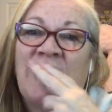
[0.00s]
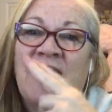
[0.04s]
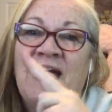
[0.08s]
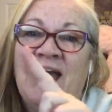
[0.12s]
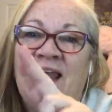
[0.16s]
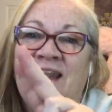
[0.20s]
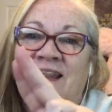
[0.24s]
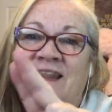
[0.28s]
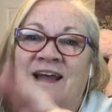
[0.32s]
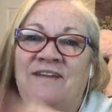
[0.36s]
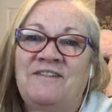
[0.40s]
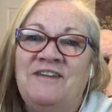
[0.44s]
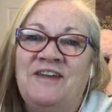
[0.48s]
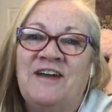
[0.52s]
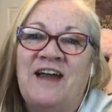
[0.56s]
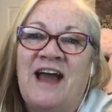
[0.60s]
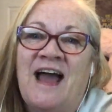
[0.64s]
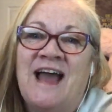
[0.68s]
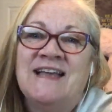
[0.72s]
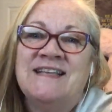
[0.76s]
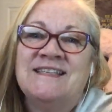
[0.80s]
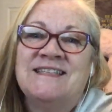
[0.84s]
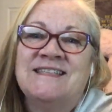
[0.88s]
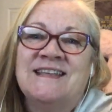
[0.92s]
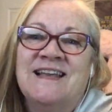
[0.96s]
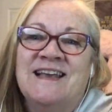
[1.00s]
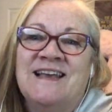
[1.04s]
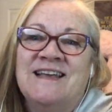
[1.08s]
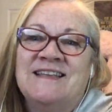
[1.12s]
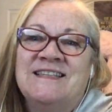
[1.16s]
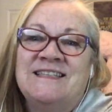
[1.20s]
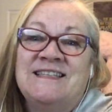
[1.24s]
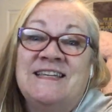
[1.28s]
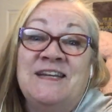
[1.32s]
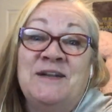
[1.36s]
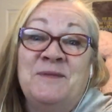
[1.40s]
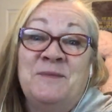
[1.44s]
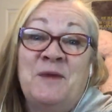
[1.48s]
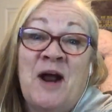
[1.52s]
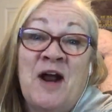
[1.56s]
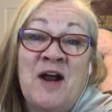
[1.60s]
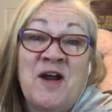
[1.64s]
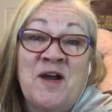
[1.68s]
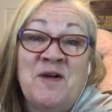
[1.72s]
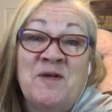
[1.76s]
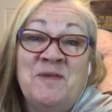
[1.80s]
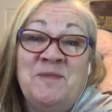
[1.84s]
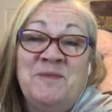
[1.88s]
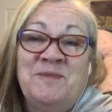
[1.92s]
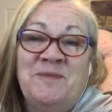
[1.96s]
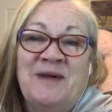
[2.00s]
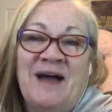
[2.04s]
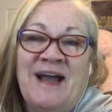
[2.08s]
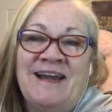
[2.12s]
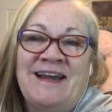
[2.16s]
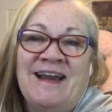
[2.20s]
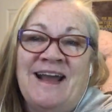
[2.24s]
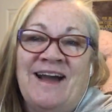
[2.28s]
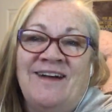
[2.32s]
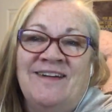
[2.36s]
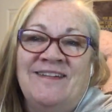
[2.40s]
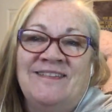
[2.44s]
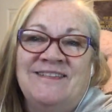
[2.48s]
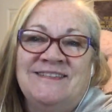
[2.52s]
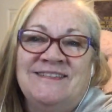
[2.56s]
Love you guys. See you tomorrow. Bye now.